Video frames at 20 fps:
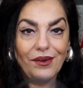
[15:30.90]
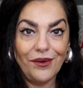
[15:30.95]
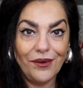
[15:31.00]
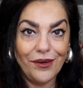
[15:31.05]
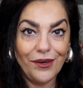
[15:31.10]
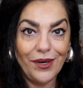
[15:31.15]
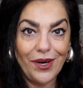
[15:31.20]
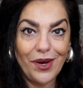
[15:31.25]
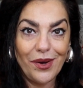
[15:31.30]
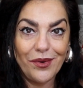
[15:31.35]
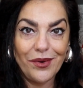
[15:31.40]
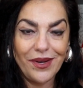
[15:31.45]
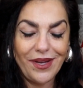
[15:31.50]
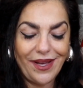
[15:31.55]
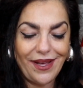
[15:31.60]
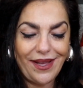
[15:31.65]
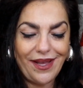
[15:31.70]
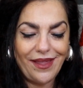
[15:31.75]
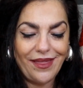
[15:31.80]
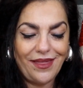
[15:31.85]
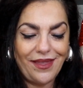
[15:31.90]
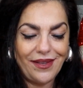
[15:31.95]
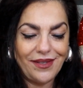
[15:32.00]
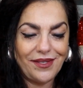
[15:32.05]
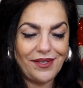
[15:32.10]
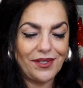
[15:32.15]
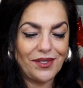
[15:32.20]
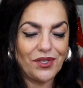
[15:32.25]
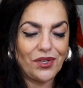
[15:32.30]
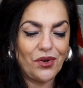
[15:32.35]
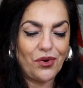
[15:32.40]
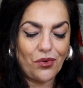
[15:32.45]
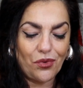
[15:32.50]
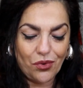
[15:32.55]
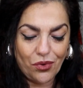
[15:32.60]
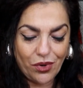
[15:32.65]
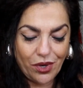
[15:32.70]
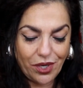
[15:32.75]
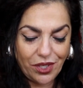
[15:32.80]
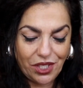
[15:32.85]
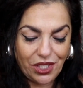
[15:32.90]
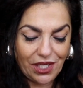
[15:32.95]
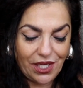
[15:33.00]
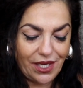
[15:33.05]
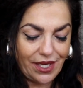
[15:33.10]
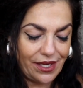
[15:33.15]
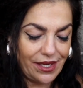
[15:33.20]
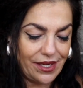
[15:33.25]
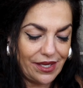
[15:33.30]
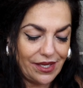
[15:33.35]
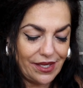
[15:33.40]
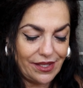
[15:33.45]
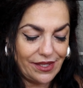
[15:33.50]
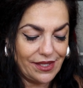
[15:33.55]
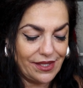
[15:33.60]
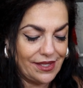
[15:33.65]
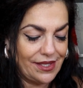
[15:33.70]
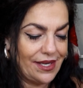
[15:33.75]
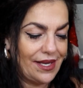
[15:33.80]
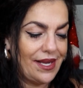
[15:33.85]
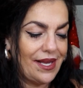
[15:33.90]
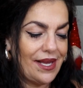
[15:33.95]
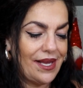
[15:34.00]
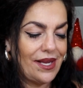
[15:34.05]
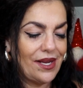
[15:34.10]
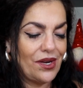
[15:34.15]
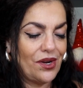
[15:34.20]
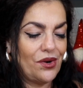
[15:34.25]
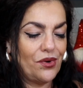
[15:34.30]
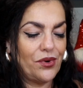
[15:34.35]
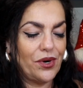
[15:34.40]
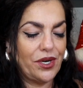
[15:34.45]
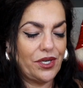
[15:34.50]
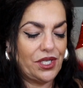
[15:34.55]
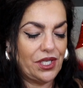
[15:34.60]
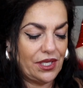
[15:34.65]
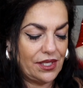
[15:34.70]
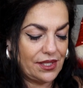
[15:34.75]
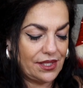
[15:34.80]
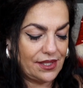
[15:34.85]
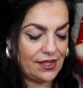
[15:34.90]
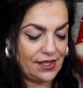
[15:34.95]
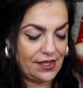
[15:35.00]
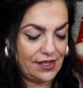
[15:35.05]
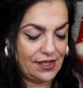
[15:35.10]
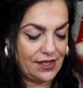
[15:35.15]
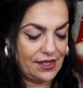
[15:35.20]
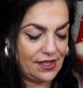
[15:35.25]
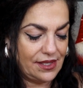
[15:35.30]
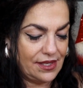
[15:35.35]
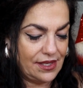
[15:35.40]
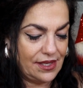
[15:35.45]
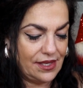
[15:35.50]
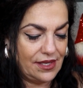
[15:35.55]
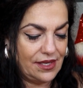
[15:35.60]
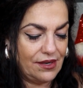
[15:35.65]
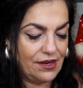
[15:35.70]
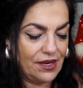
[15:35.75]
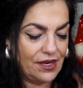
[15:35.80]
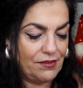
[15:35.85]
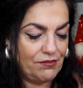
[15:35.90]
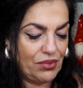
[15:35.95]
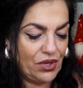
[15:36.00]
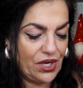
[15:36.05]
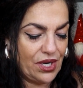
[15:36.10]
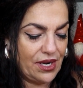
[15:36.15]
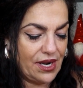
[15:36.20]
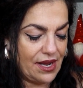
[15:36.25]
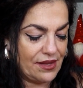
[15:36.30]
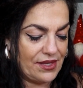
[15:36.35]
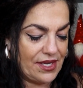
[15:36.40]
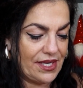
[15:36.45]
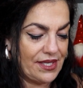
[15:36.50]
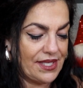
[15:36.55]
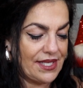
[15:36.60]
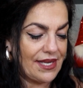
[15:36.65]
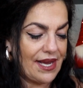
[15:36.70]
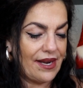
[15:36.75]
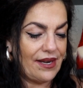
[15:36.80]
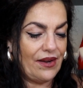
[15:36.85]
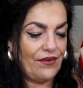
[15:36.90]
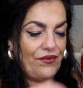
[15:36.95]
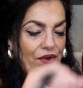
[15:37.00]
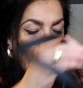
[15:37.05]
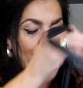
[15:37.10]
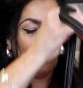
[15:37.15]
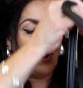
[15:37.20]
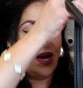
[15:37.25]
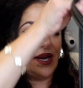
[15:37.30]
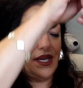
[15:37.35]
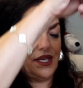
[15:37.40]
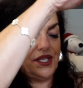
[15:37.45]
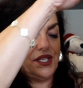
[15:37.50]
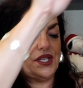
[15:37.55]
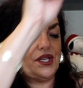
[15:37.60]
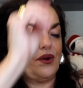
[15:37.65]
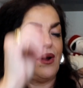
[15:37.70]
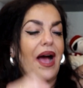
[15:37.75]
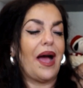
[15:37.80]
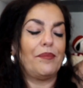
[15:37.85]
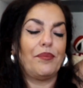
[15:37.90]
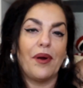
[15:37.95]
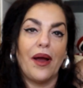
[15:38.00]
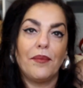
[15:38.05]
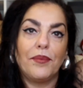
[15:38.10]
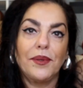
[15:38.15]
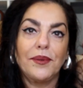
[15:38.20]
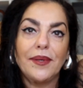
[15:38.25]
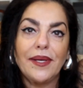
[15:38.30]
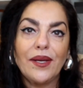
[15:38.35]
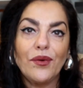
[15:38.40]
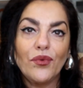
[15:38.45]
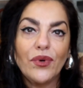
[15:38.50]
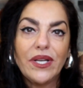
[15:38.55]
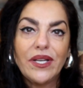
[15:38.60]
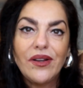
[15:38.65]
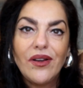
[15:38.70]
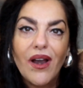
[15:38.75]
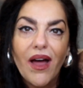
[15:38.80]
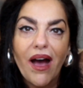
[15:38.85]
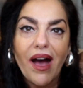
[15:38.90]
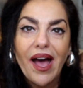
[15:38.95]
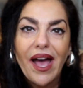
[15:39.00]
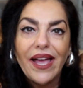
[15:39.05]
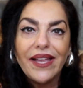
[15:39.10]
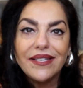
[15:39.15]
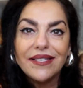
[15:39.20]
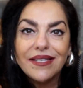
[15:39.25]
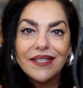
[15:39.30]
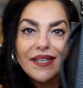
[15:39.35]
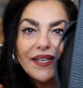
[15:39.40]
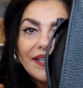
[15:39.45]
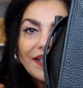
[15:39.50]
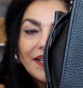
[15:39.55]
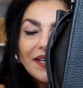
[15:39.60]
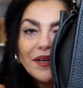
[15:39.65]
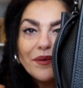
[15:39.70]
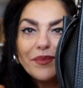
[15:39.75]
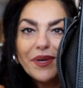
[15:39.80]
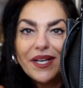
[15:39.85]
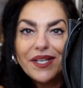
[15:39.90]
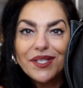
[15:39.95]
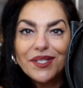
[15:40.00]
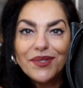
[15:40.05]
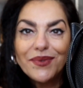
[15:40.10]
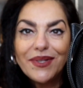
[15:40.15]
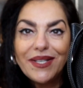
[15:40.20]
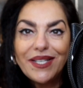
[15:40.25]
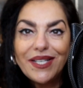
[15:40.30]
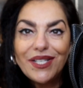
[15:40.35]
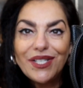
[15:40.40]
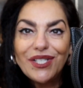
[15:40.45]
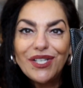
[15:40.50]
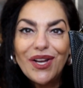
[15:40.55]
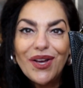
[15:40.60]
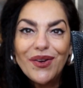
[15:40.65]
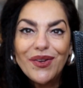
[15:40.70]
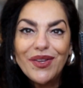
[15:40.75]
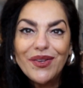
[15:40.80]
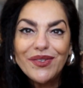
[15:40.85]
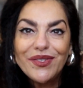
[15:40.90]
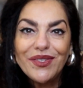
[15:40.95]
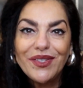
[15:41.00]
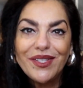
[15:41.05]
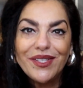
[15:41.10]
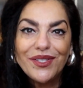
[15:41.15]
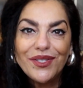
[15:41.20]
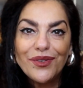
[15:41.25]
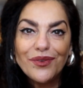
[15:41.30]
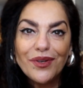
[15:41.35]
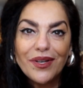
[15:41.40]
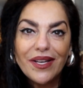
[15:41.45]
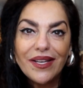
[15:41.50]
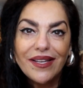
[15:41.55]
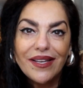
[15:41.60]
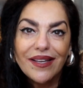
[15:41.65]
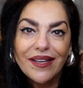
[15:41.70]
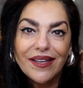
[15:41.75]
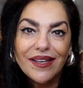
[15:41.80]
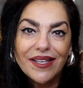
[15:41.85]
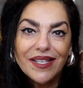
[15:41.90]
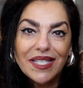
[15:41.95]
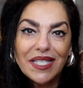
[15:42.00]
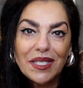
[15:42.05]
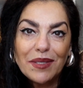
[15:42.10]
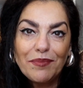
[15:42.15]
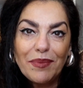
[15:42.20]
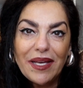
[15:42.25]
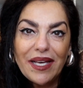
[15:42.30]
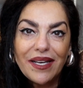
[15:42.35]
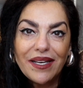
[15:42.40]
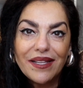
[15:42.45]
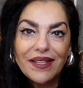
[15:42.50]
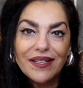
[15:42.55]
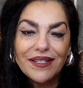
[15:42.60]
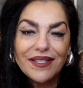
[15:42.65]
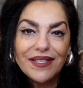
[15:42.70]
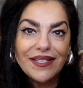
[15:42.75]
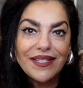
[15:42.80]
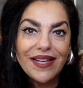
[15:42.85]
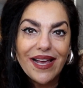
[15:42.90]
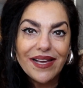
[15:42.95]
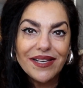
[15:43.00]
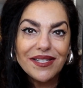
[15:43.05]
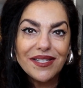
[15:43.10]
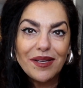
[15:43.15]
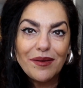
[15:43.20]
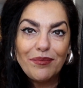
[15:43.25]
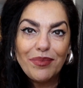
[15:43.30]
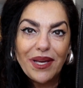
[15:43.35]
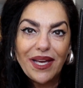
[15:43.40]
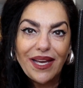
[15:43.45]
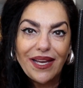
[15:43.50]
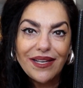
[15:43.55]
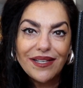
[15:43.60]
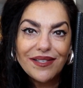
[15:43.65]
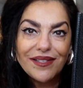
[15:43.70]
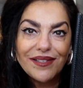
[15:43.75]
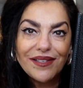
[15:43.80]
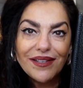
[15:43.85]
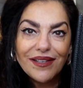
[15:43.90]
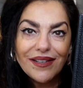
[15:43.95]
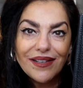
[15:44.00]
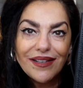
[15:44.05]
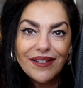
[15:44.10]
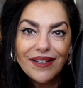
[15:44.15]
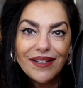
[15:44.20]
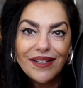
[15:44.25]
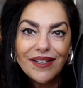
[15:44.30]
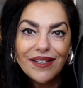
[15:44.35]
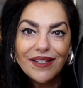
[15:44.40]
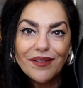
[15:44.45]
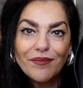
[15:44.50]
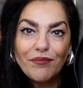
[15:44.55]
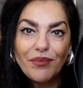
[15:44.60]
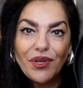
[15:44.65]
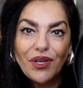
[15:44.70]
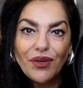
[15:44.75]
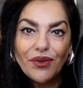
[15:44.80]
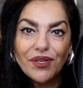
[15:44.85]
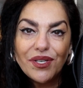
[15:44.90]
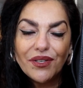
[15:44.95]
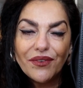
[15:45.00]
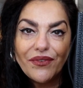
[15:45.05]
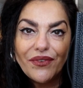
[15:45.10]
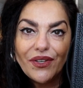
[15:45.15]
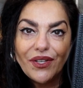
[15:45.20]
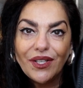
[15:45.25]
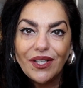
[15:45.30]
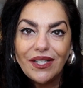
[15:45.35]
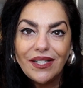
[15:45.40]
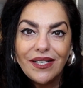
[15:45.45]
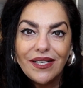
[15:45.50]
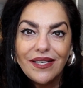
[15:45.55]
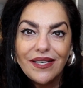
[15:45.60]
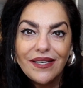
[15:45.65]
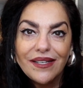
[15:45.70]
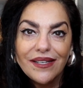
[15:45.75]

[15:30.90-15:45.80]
Ooh, this is gorgeous. Gorgeous. You Could put it on the inside if you wanted to. I probably would not, but I just wanted to show you. So let's do a spin of this sexy beast. Beautiful.